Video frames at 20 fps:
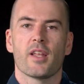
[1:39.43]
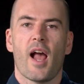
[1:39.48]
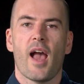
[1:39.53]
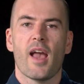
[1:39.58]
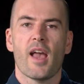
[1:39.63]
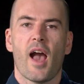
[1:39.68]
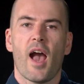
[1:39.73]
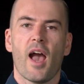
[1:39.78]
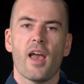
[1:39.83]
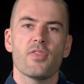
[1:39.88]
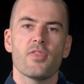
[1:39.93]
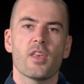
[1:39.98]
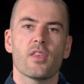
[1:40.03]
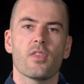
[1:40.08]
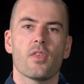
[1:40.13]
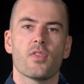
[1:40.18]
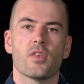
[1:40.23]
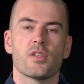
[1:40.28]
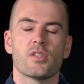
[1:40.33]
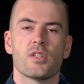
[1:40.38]
And I
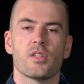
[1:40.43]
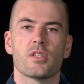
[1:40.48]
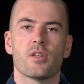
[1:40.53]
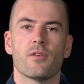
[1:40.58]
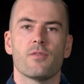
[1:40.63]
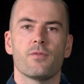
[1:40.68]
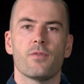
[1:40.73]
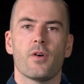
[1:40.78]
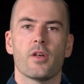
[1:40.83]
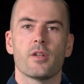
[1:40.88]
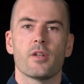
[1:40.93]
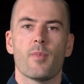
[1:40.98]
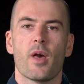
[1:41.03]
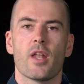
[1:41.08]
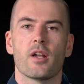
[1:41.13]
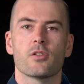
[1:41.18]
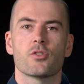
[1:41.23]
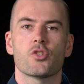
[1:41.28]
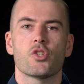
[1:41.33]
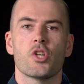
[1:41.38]
think that this is a fundamental